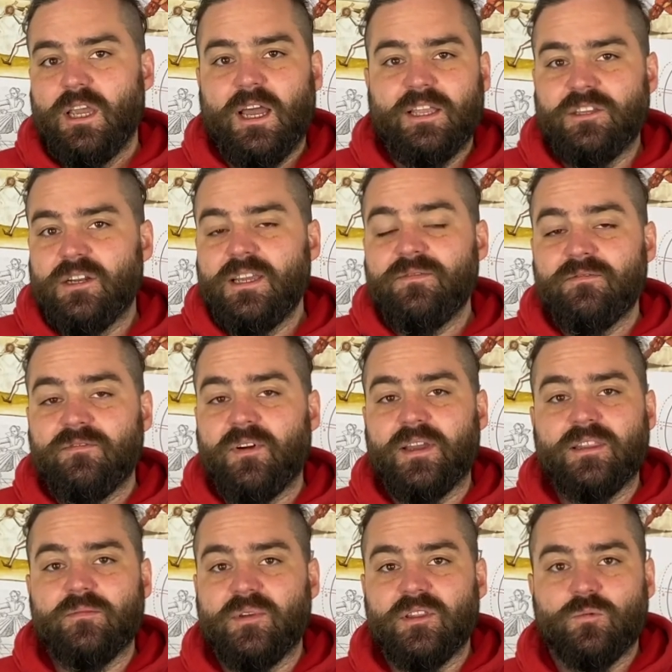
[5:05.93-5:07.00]
and you'll even
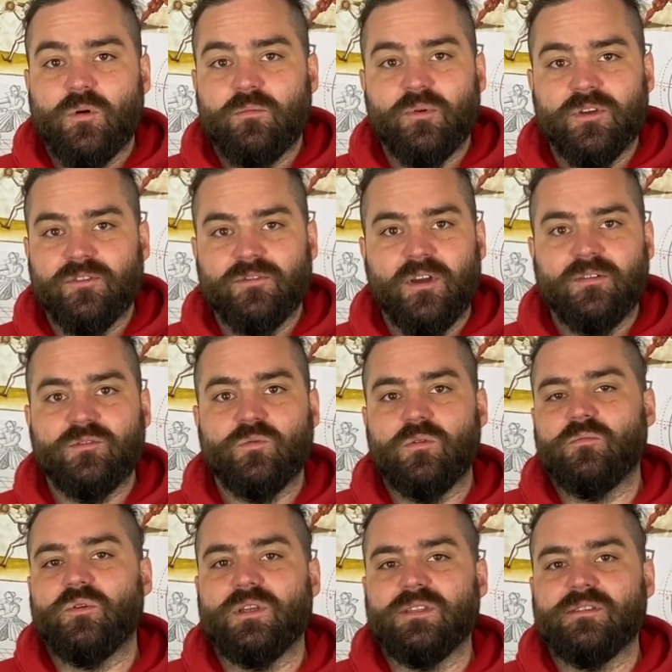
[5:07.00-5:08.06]
find them in the 1.5 to
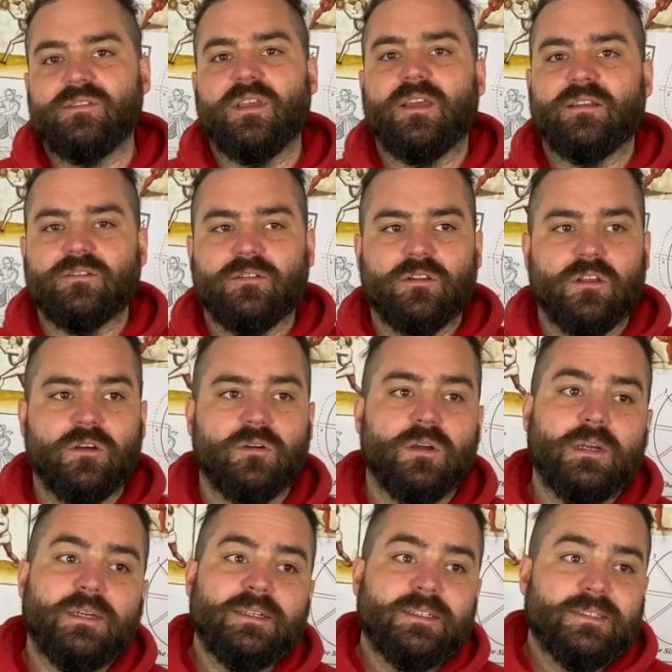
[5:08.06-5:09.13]
1.6, although
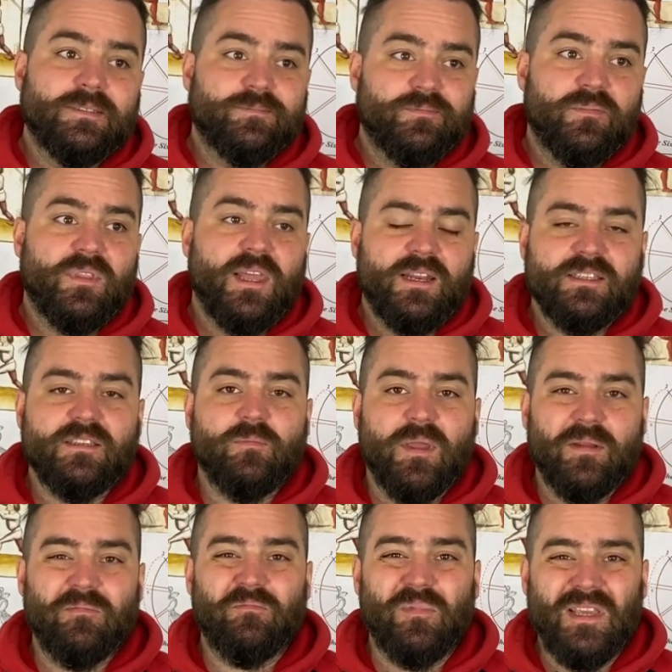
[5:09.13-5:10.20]
that is a
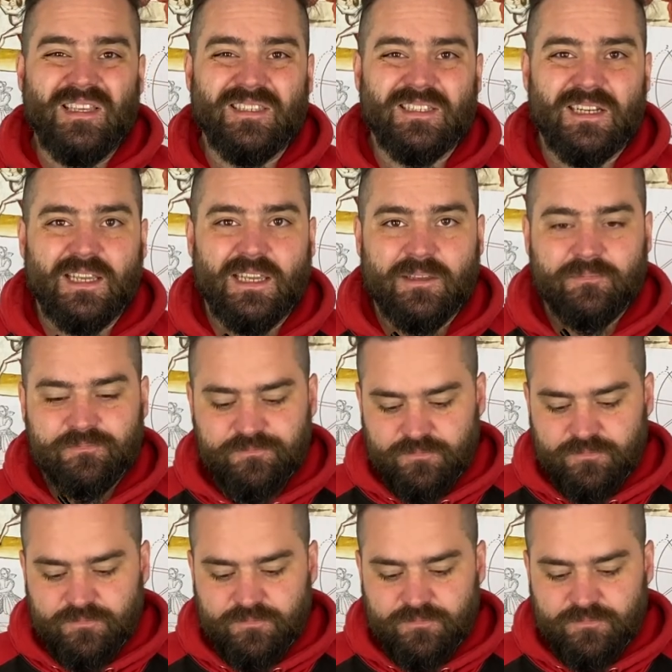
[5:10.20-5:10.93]
bit beastly.